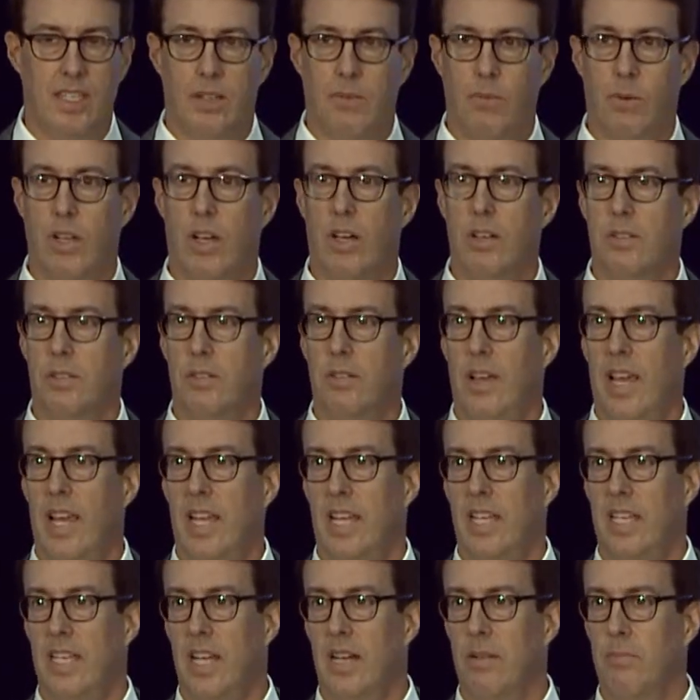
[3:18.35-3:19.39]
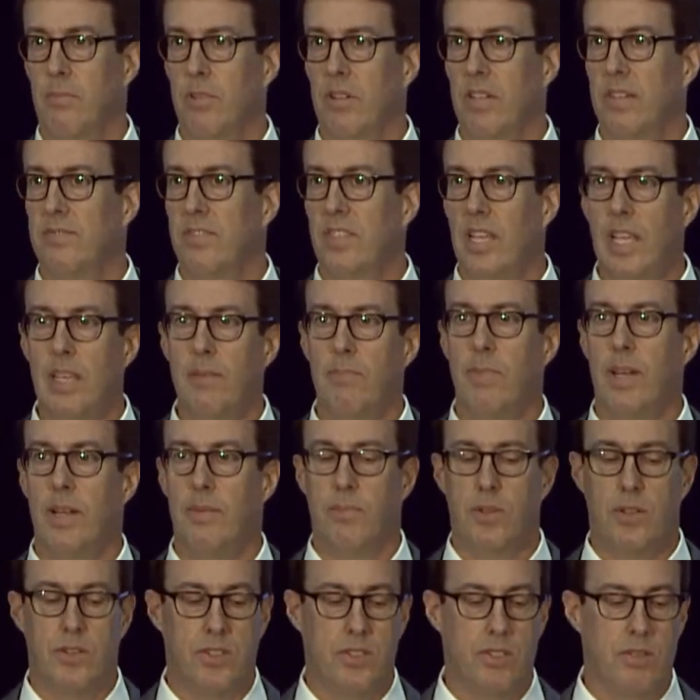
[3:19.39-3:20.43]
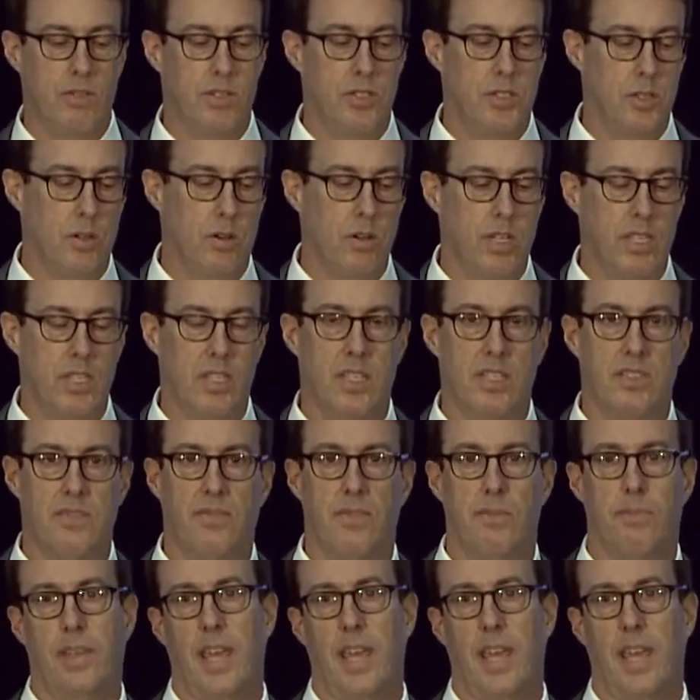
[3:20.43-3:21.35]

We also had a number of team members who had joined us from